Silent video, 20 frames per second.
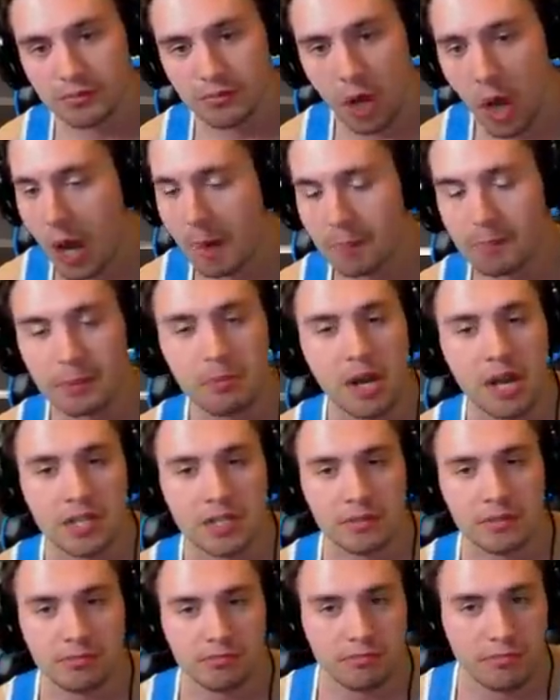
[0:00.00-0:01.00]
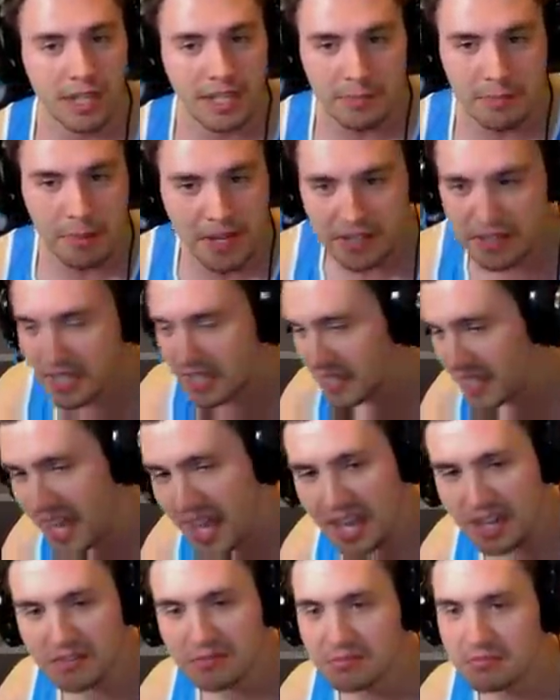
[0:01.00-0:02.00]
optimize them as best I
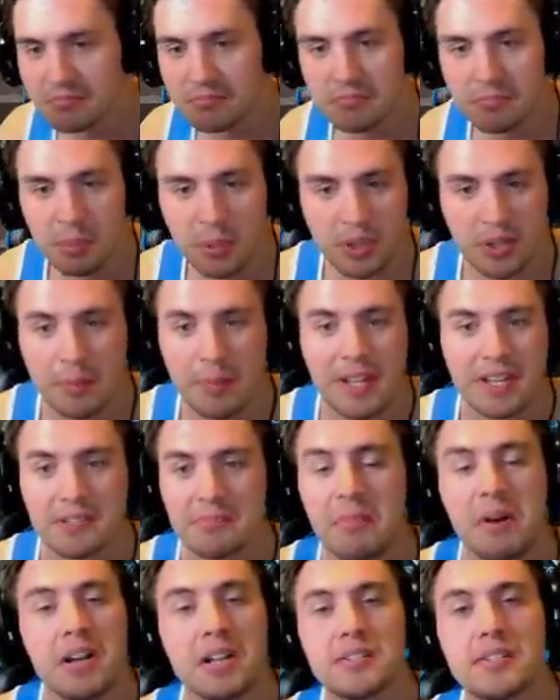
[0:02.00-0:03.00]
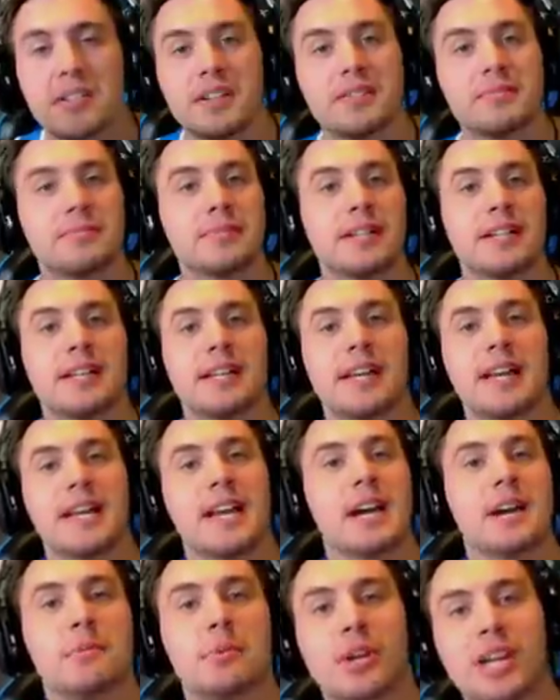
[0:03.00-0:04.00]
can, put the best mods in them, and
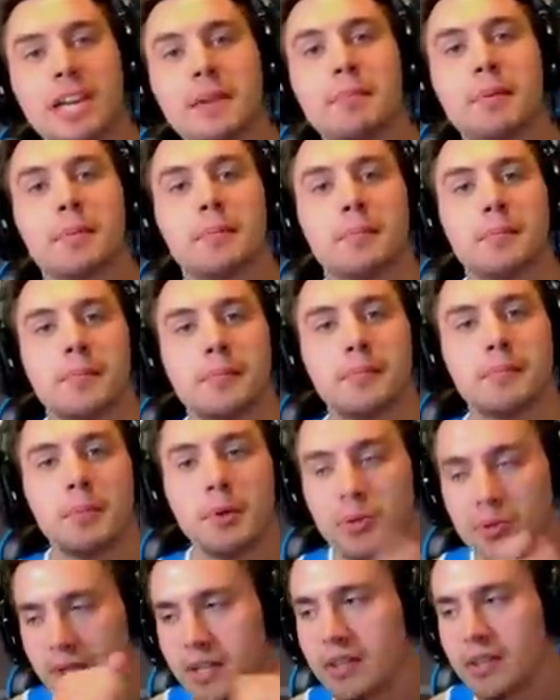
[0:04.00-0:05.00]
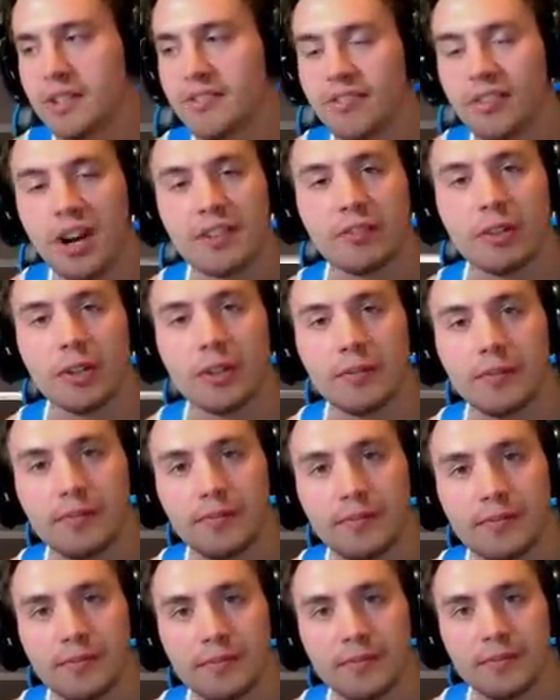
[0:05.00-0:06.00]
I will keep them, most likely forever.
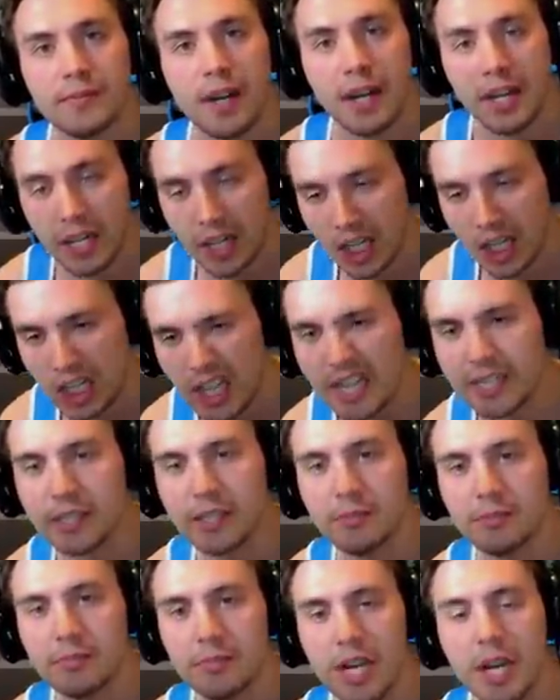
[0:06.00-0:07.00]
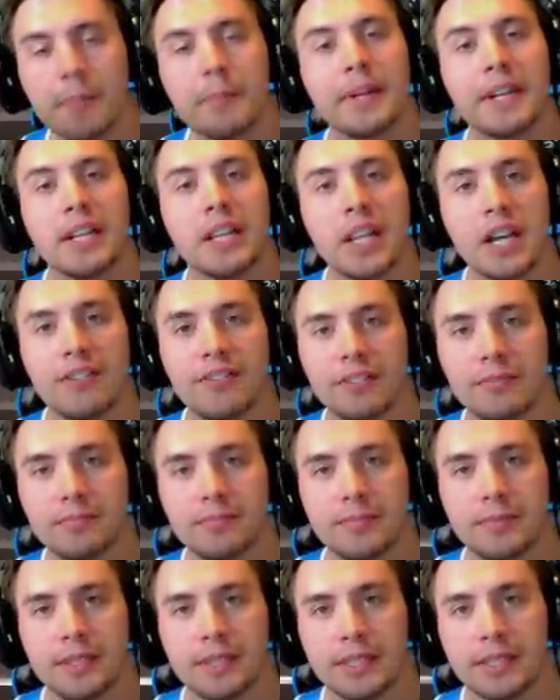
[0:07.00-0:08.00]
I'm going to collect them, I'm going to love them,
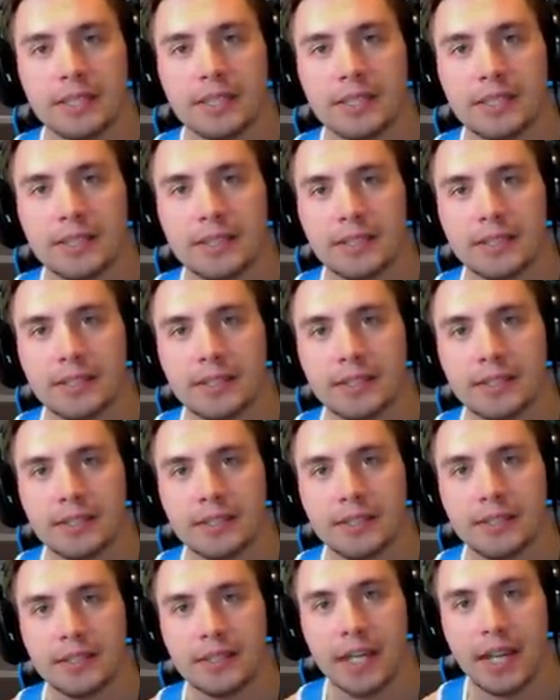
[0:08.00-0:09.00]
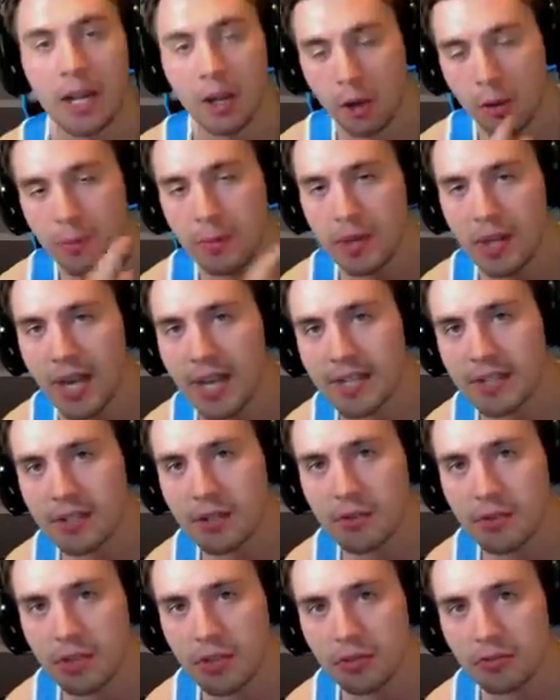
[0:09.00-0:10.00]
and I hope you guys
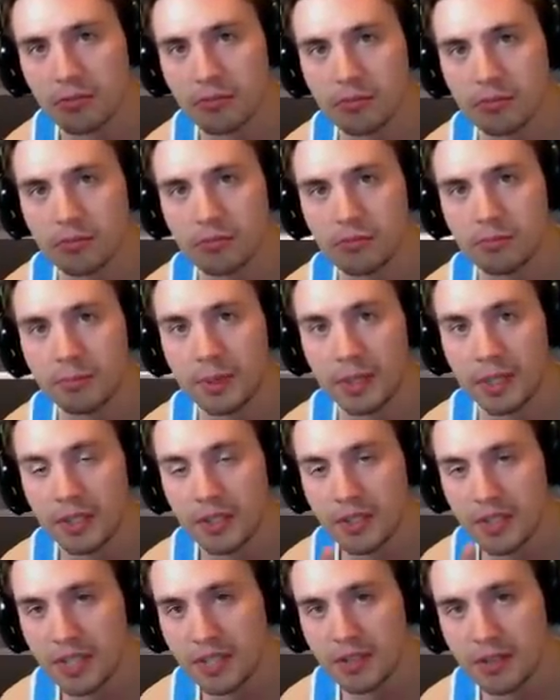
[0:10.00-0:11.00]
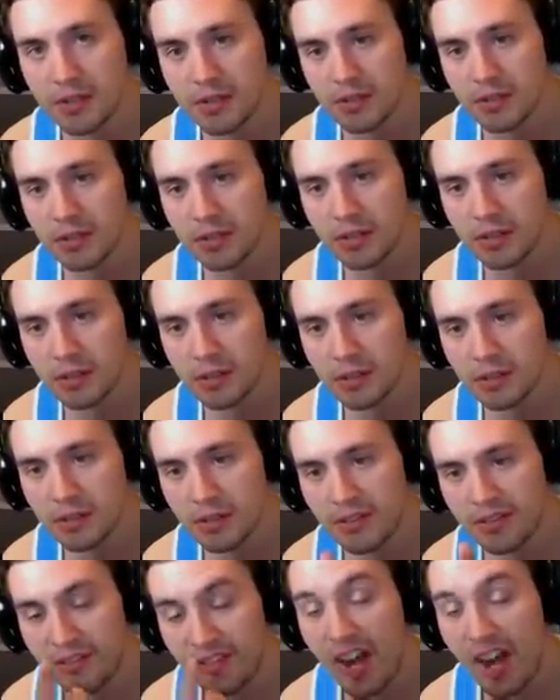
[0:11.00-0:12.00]
do too, because this,
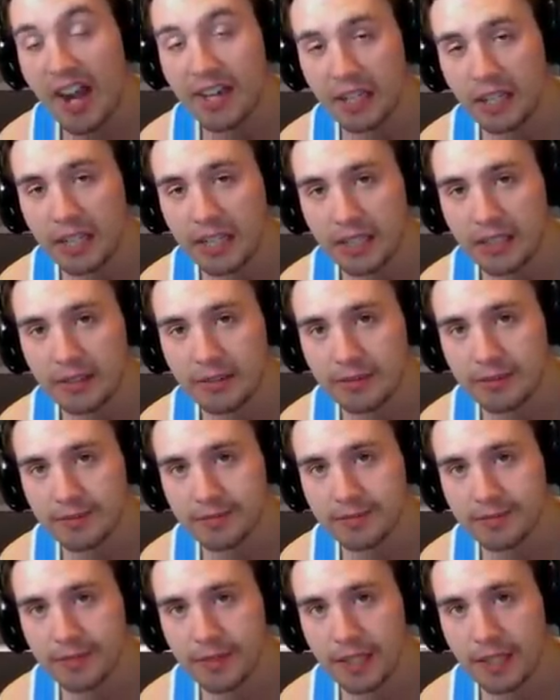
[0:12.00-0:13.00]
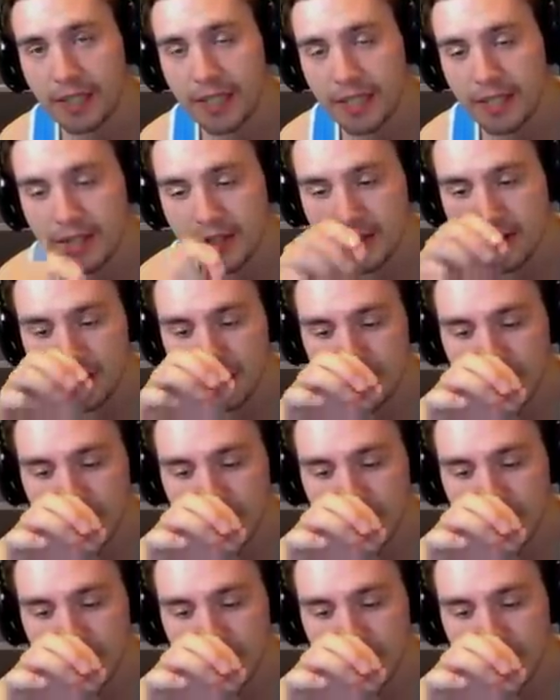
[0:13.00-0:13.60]
finally, is,